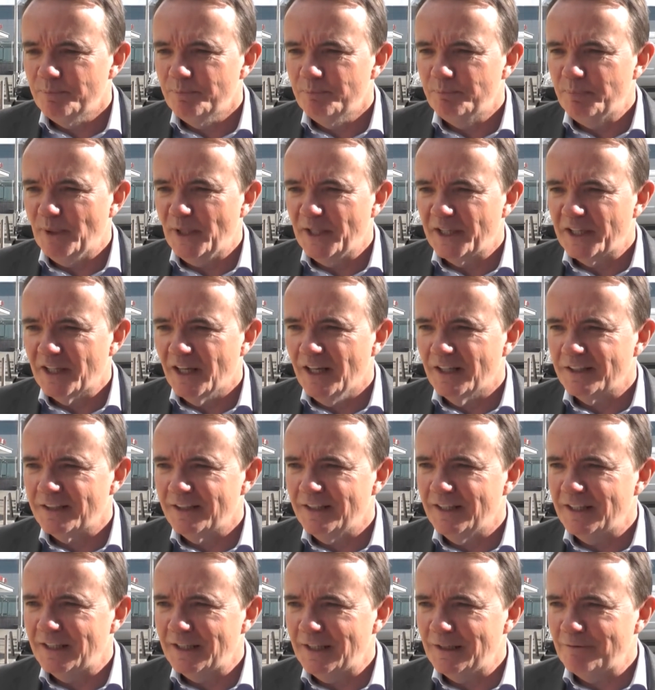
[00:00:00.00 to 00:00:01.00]

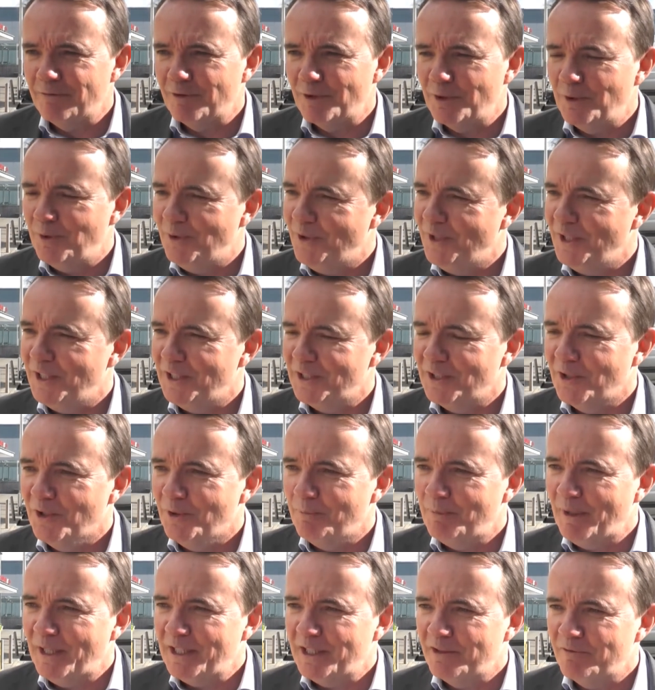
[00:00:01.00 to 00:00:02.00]
bicontinental for a while, going
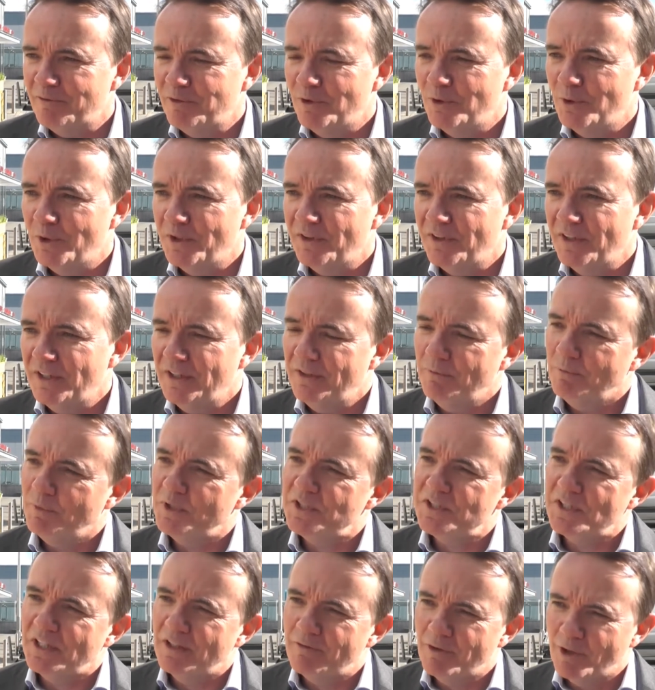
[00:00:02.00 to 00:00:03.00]
back and forth, and we
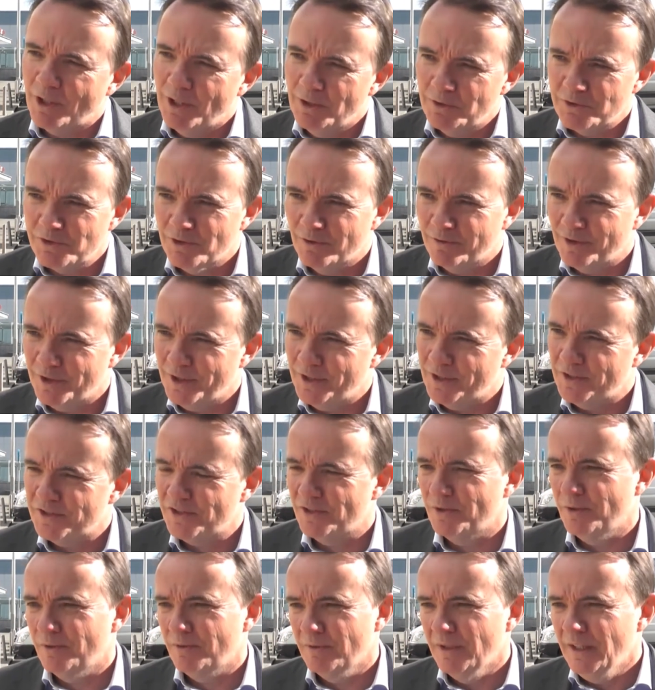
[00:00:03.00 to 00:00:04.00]
still have our house over there,
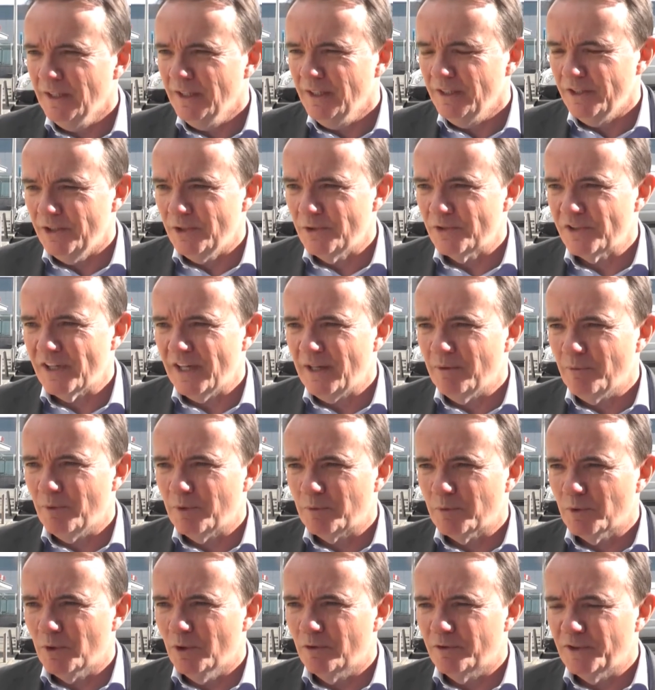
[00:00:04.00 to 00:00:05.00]
so use that
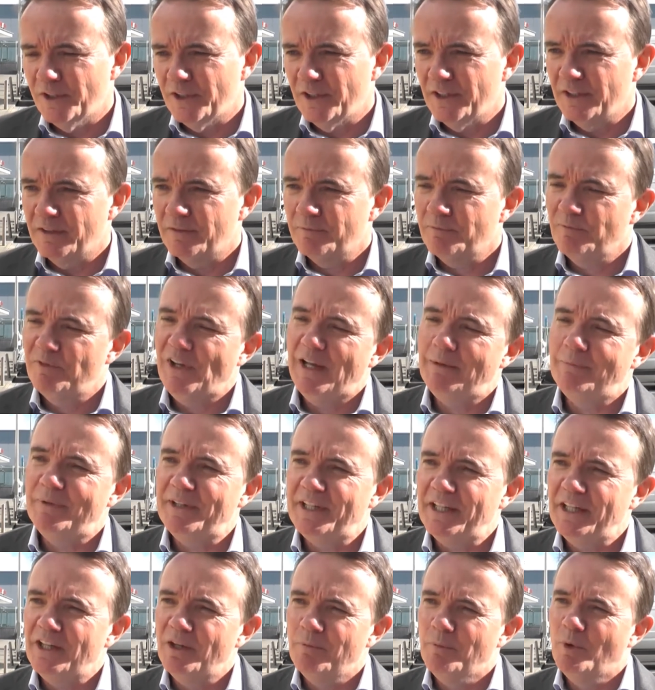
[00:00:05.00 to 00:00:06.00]
when we're over there and family
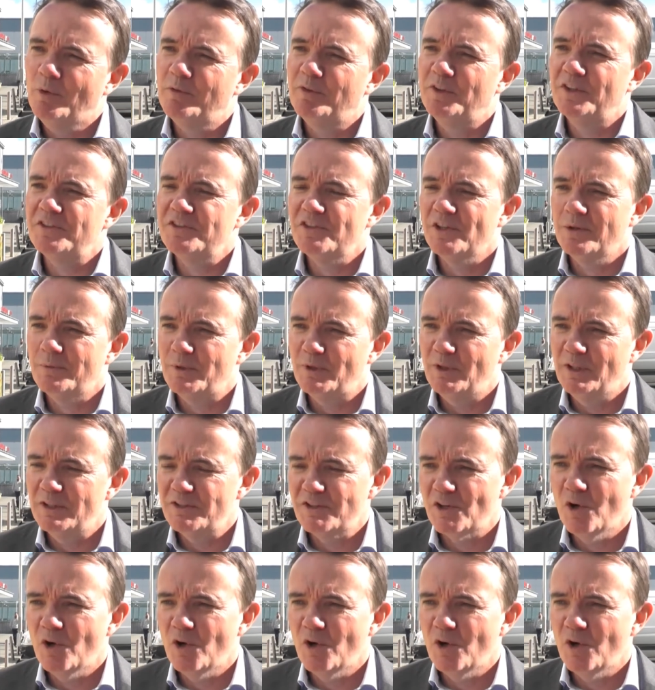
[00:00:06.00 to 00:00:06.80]
can come over for the summer and on.